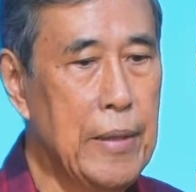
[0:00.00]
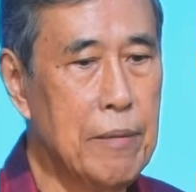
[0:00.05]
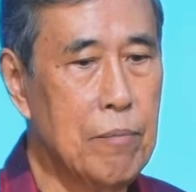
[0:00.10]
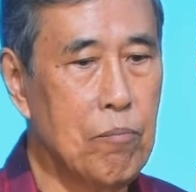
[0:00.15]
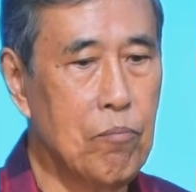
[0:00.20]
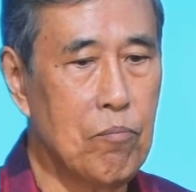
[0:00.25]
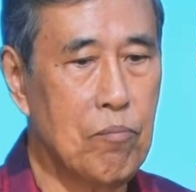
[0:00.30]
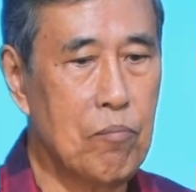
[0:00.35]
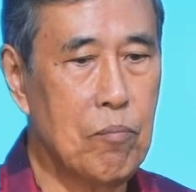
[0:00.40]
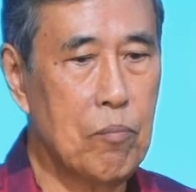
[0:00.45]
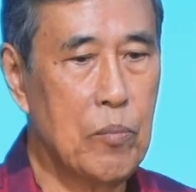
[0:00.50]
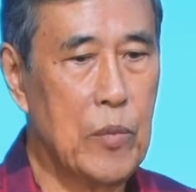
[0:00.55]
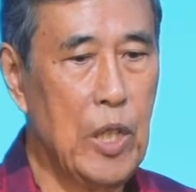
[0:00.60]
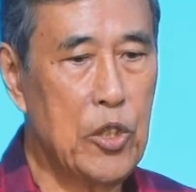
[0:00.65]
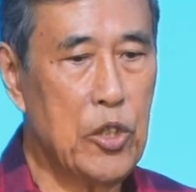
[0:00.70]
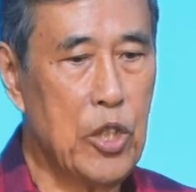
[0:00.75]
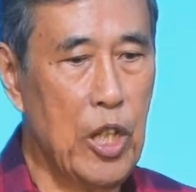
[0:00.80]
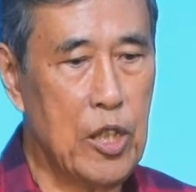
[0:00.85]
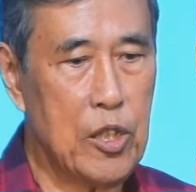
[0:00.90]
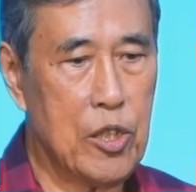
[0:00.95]
that
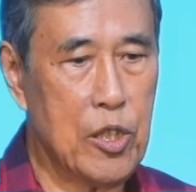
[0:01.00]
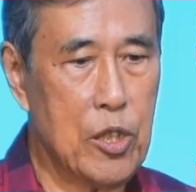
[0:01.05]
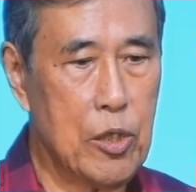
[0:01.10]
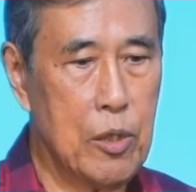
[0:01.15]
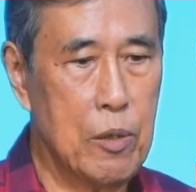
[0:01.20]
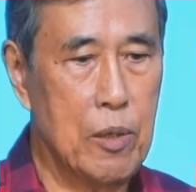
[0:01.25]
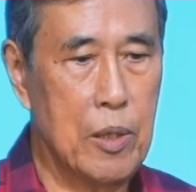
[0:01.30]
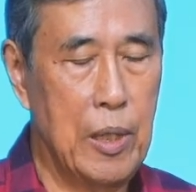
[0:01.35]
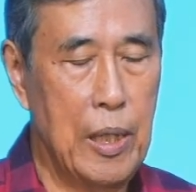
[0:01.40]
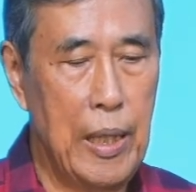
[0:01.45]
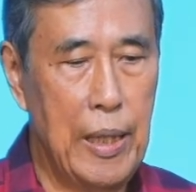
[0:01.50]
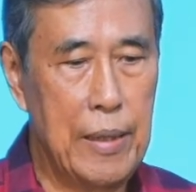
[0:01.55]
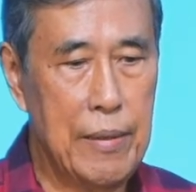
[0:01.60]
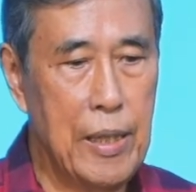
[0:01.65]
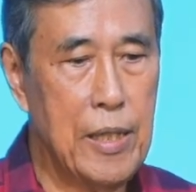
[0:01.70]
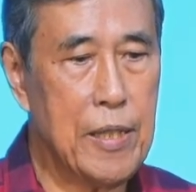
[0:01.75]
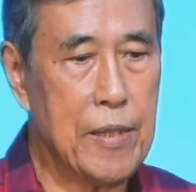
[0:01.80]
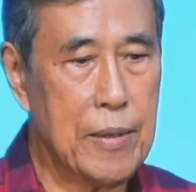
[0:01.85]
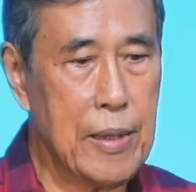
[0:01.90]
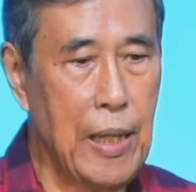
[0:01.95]
the church
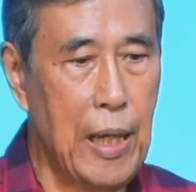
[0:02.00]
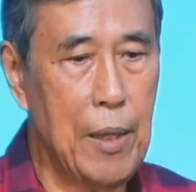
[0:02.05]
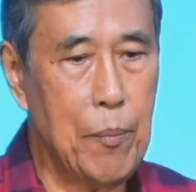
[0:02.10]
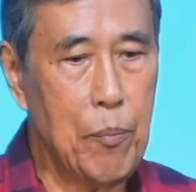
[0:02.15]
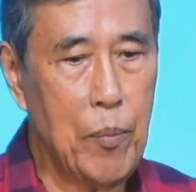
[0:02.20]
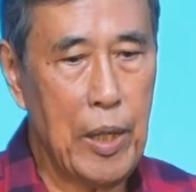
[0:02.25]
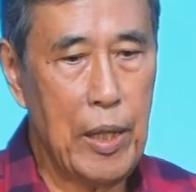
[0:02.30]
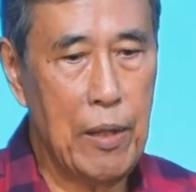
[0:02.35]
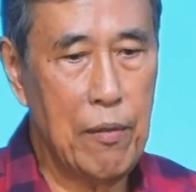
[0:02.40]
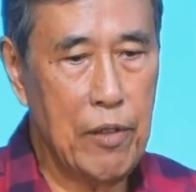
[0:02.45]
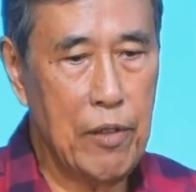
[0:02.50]
at this time,